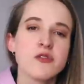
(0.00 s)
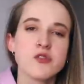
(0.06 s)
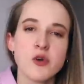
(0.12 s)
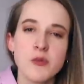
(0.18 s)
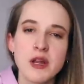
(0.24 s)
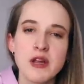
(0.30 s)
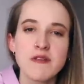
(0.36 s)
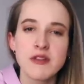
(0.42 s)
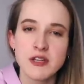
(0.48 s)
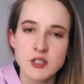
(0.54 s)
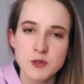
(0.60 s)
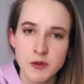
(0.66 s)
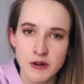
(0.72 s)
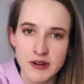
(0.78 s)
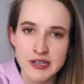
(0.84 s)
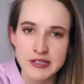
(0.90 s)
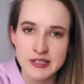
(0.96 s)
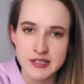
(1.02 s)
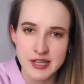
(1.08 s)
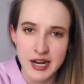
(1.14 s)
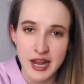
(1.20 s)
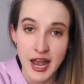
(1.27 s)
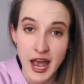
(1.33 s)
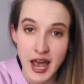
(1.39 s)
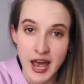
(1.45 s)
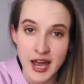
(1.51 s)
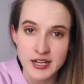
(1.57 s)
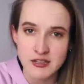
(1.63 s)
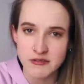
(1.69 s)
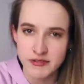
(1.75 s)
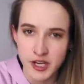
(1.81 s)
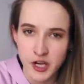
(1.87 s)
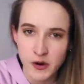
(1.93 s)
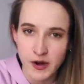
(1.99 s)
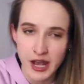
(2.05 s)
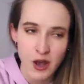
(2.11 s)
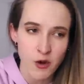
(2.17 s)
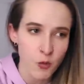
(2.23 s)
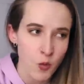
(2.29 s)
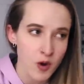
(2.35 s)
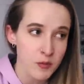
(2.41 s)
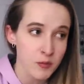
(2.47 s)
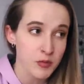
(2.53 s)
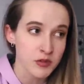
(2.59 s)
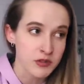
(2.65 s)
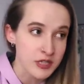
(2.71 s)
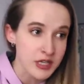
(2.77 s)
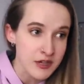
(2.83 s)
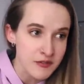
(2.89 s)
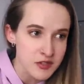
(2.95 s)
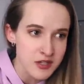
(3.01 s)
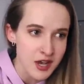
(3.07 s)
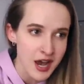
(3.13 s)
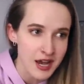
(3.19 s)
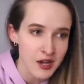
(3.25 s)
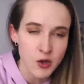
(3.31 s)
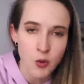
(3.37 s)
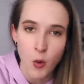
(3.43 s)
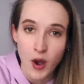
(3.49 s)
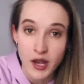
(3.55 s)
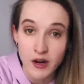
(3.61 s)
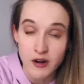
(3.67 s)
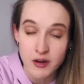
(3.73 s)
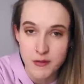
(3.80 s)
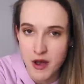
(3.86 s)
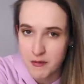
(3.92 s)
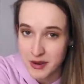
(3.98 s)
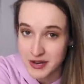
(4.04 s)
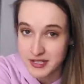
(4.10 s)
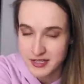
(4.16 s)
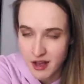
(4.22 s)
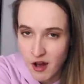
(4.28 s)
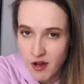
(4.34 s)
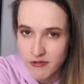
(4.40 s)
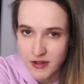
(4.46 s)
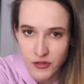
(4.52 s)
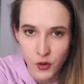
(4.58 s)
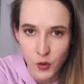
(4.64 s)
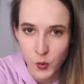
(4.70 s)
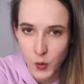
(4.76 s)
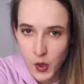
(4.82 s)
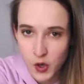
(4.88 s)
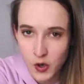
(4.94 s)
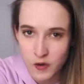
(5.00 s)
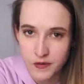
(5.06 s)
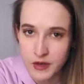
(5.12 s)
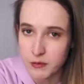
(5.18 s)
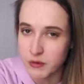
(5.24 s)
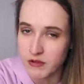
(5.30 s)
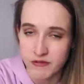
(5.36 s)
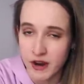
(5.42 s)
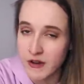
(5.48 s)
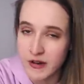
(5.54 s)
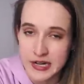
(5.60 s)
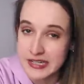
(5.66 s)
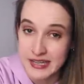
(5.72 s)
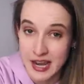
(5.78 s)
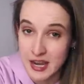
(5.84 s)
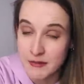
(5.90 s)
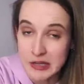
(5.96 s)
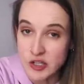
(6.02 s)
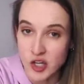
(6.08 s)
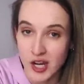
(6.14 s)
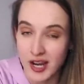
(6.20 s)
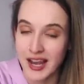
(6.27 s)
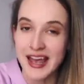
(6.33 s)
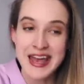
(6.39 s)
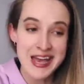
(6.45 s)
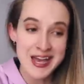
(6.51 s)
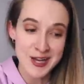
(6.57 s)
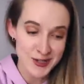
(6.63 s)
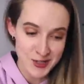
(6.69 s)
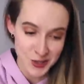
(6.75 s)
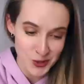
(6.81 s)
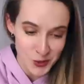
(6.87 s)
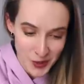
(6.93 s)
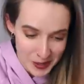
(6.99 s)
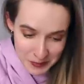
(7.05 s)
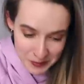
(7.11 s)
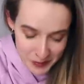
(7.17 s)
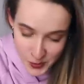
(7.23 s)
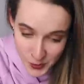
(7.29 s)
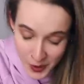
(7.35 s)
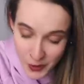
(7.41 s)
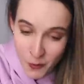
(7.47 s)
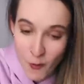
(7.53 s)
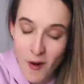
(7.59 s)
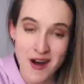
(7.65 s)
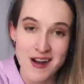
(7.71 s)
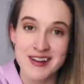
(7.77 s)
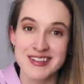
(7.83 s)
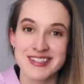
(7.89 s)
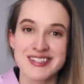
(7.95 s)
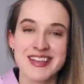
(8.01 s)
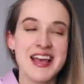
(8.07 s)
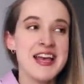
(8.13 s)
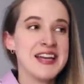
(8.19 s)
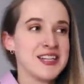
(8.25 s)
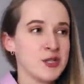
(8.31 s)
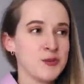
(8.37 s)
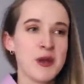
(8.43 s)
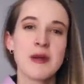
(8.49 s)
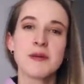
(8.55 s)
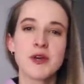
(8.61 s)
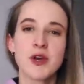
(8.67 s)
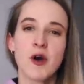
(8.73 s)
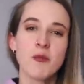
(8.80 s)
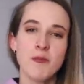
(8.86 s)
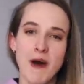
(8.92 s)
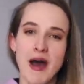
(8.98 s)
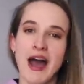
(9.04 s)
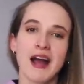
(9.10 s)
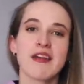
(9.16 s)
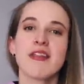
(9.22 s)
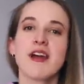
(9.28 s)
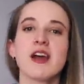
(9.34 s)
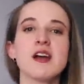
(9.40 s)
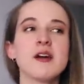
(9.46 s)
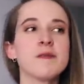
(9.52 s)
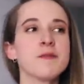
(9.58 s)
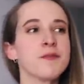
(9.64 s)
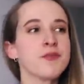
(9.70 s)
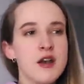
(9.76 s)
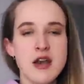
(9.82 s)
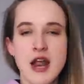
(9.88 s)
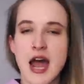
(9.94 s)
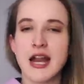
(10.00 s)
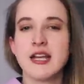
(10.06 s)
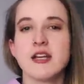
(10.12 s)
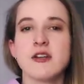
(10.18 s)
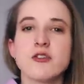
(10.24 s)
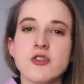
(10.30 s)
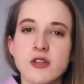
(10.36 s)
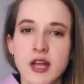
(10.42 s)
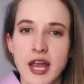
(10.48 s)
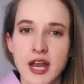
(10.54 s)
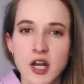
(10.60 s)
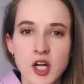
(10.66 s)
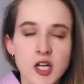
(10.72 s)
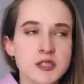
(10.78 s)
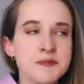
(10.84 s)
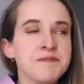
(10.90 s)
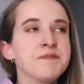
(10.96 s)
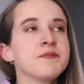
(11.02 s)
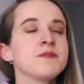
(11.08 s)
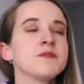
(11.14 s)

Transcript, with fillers: so many of the experiences that I had, to figuring out what beliefs I acquired about myself and the world that were very damaging to who I was. To be able to go back there 9 years later